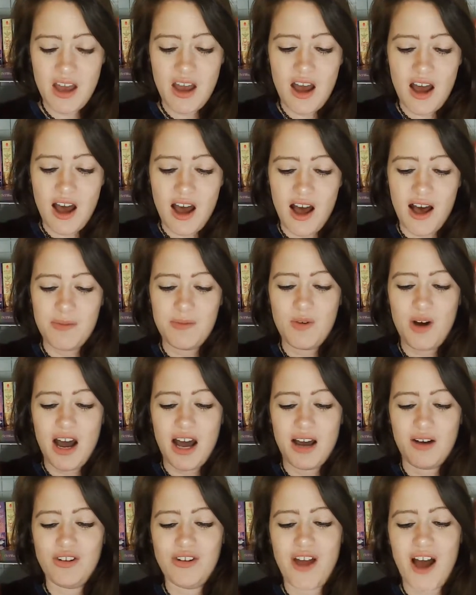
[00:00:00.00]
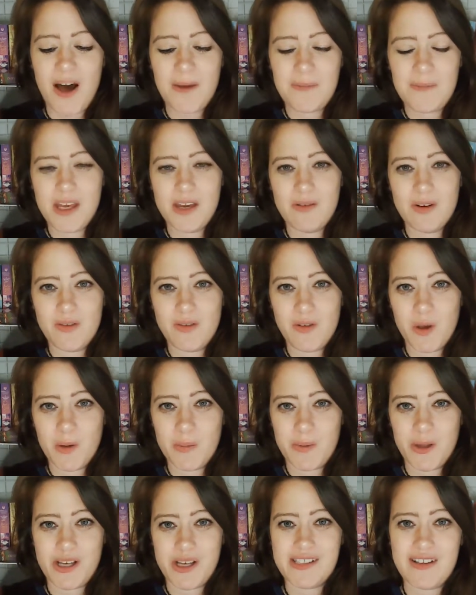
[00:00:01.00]
I will not be
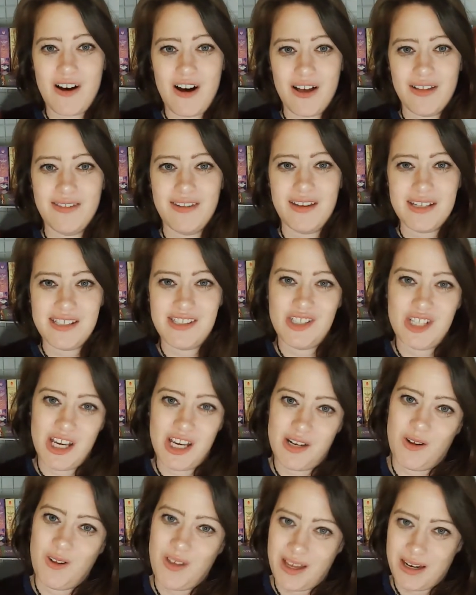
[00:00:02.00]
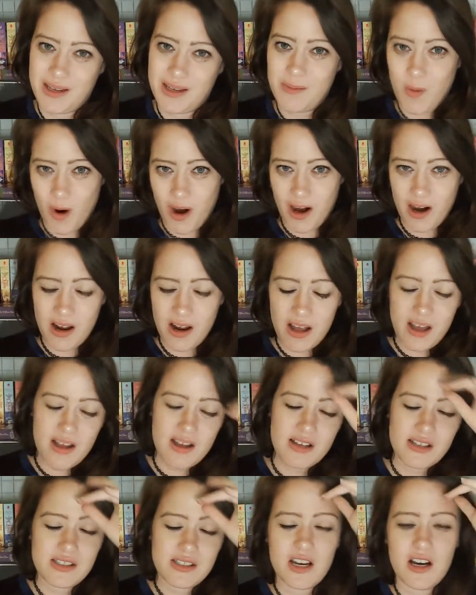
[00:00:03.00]
reviewing books on this channel anymore.
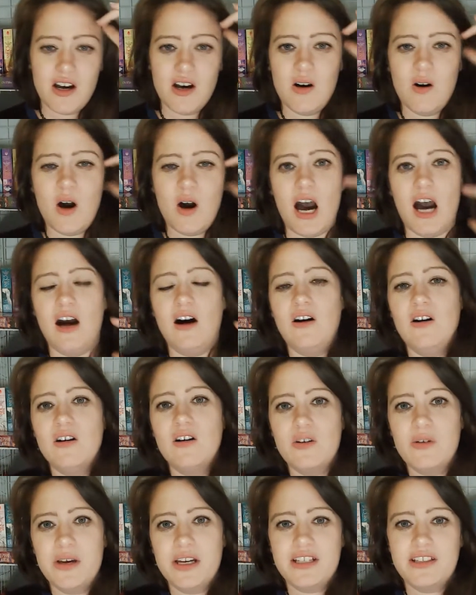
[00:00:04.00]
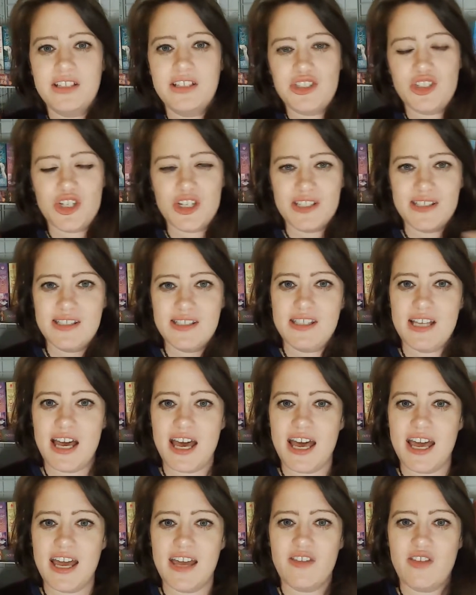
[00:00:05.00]
So I'll quickly just
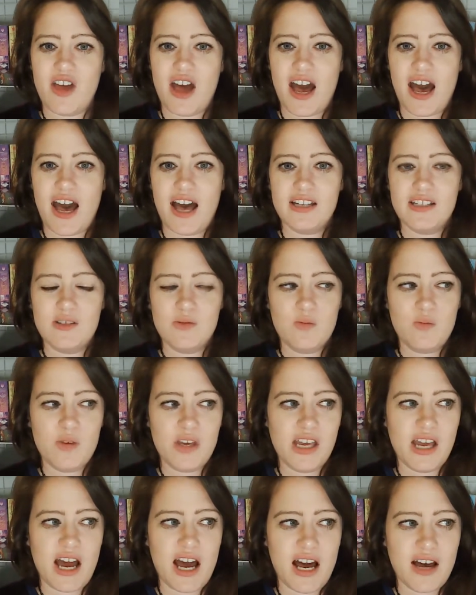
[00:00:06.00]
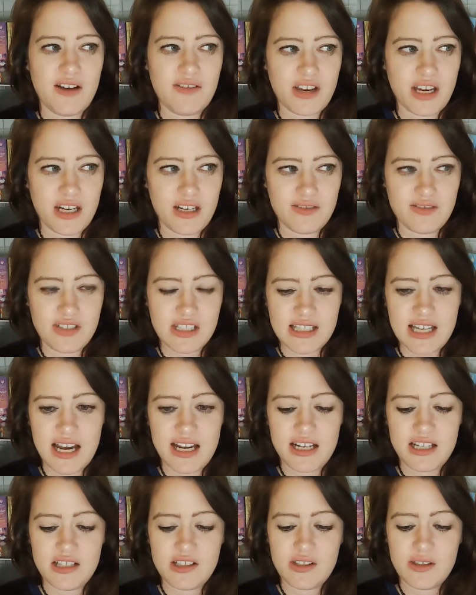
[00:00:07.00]
say that we have kind of
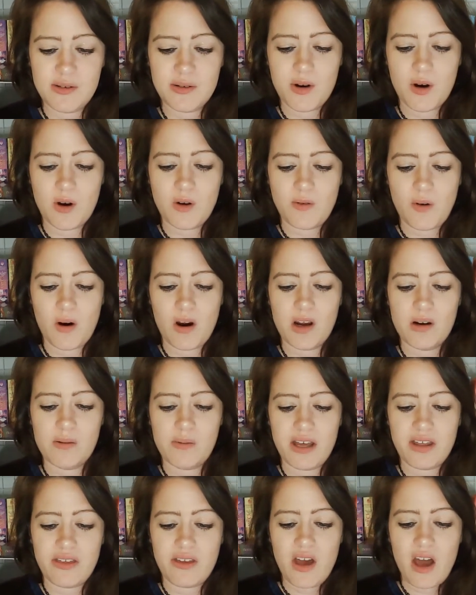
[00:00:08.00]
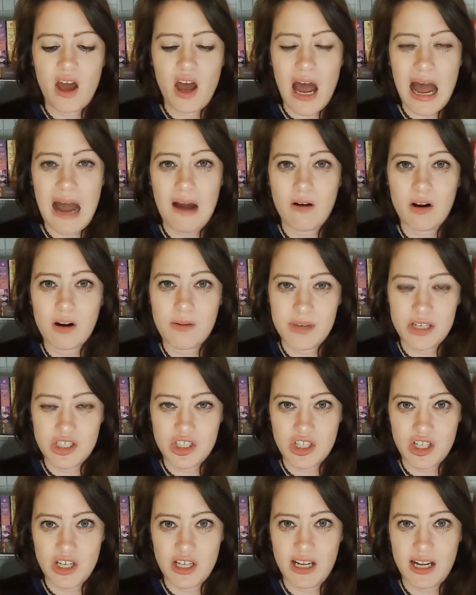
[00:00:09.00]
decided to go forward with our
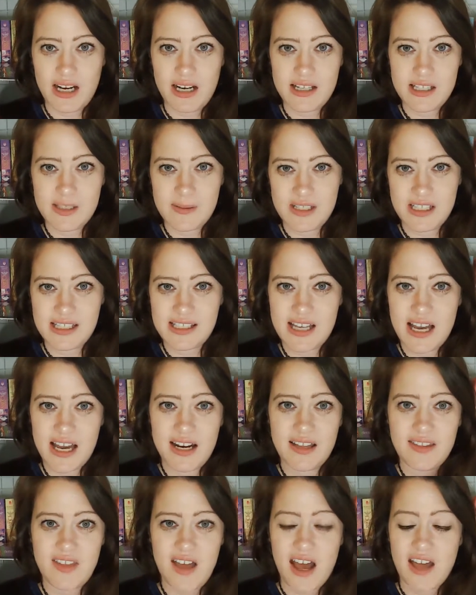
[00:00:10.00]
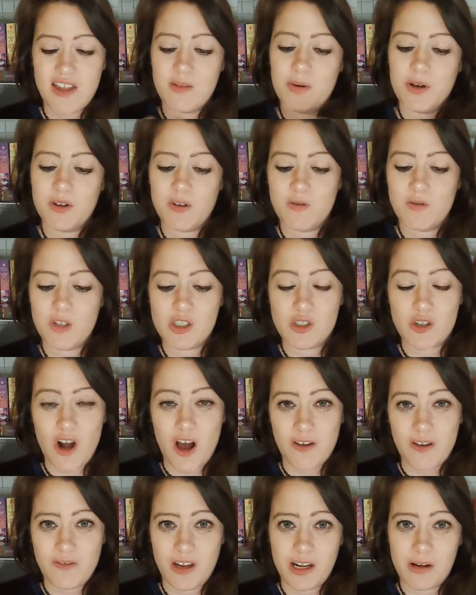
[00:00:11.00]
mission, and it has been decided that the book reviews are
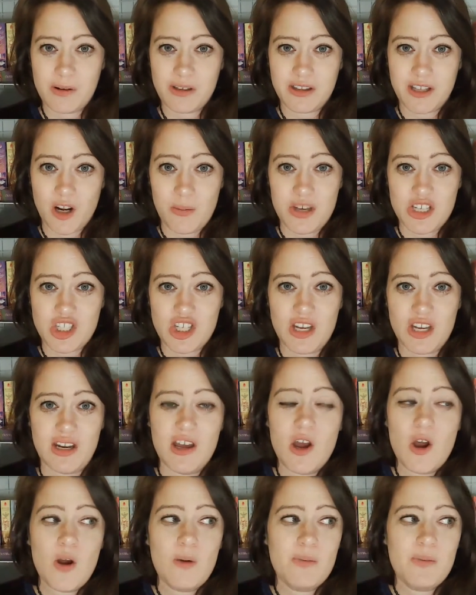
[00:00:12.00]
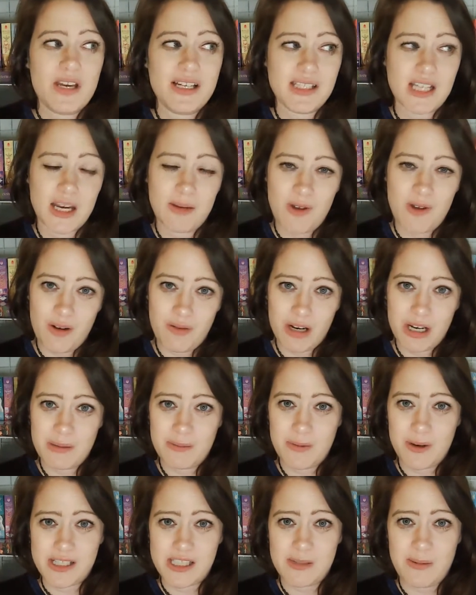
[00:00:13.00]
not fitting with our mission because I am not reading
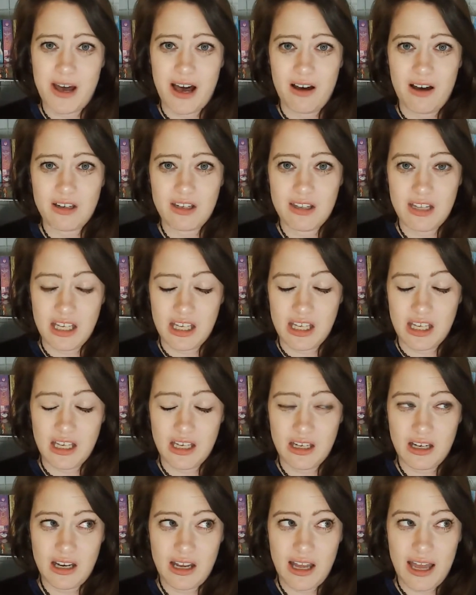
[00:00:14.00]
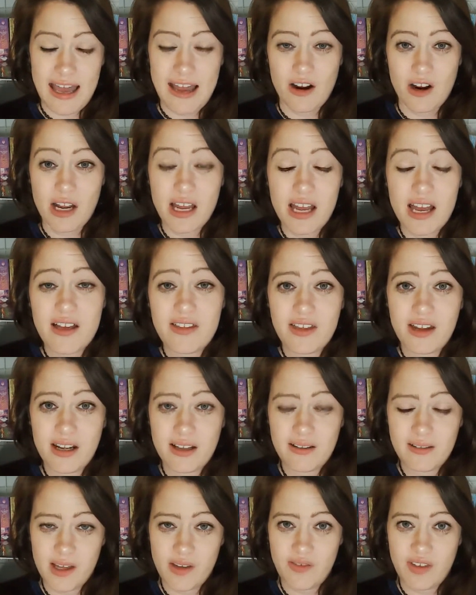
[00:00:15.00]
books about the area that
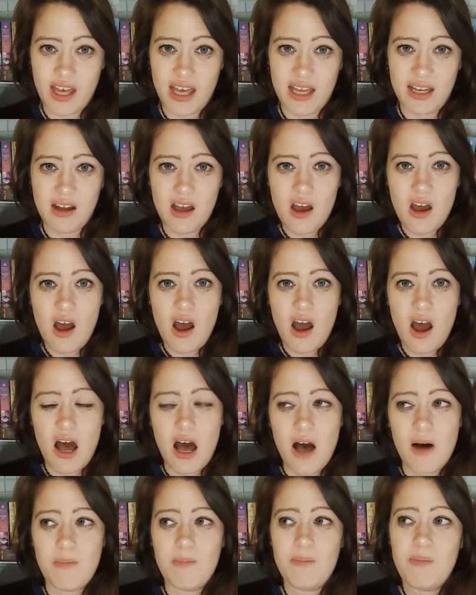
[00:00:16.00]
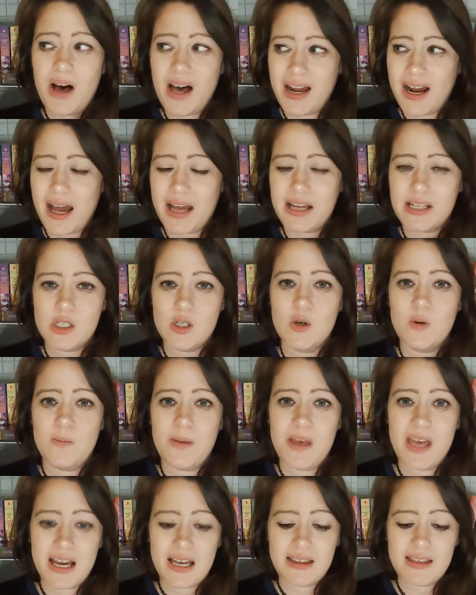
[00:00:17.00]
I live in. But I do
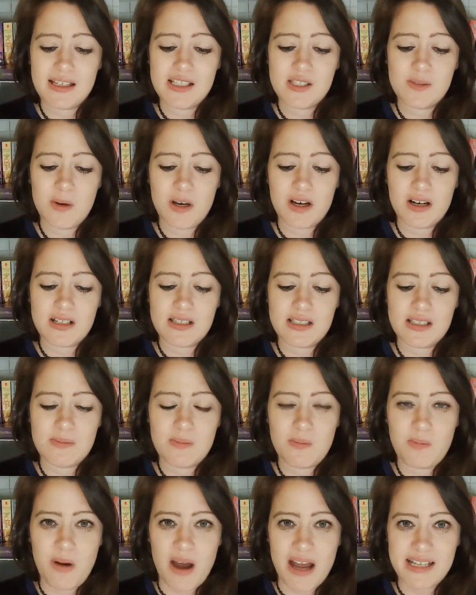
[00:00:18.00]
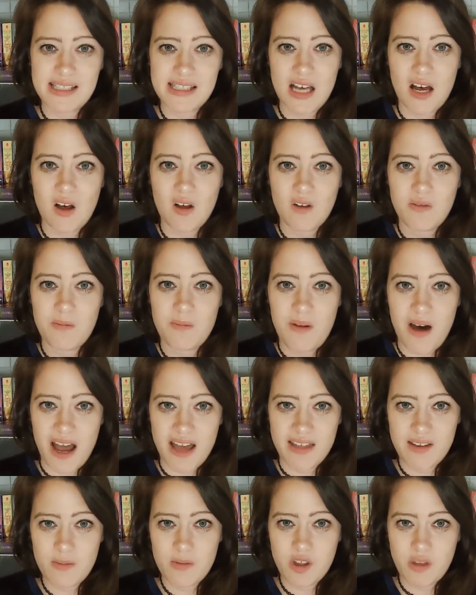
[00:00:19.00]
pick these books by self,
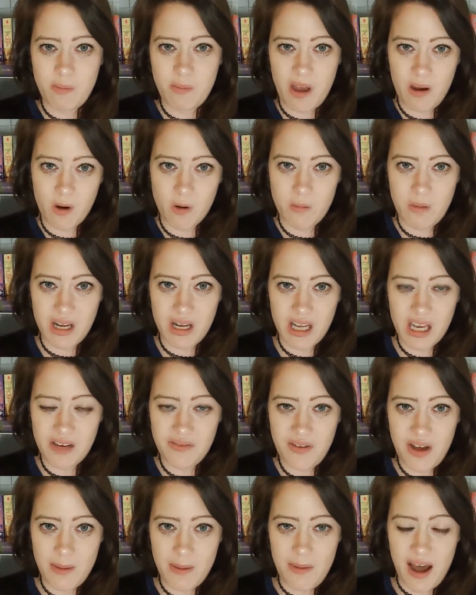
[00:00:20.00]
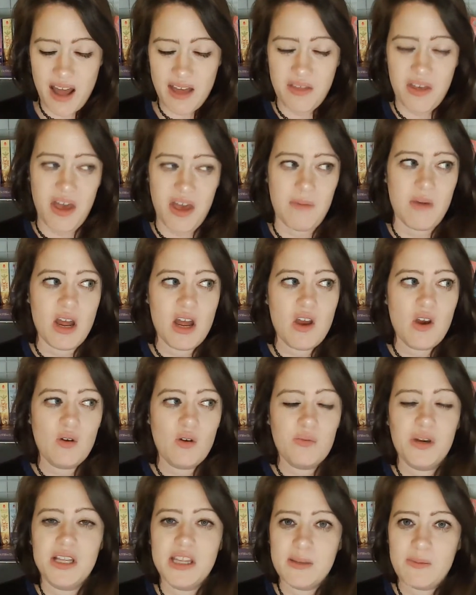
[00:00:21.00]
buy them with my own money if I buy them,
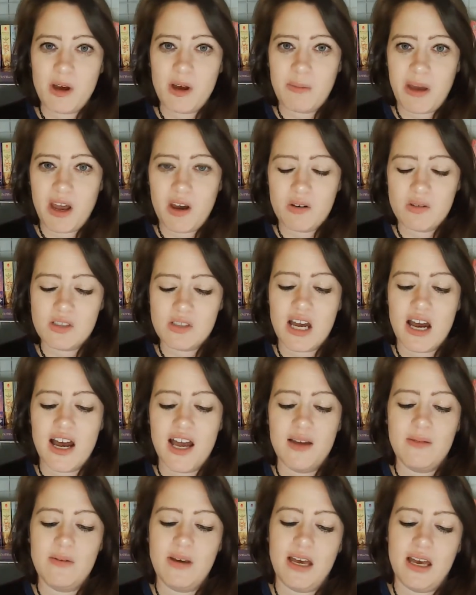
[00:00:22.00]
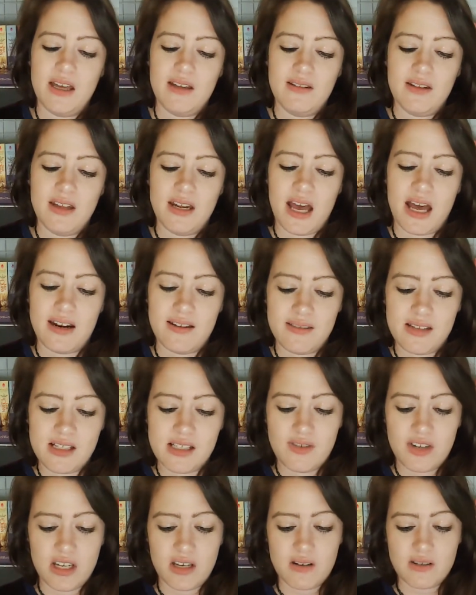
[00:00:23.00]
read them on my own time, and then edit
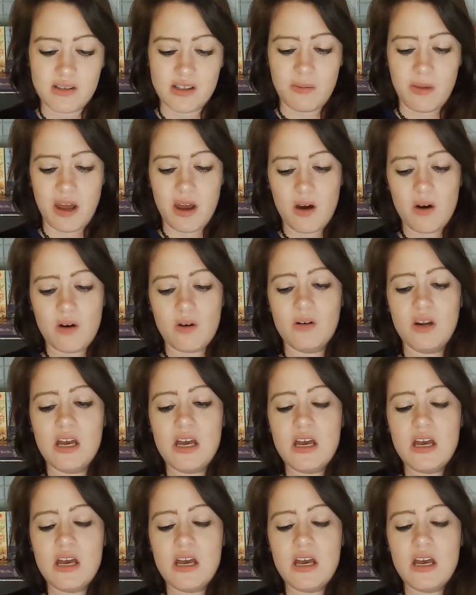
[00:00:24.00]
these videos on my own.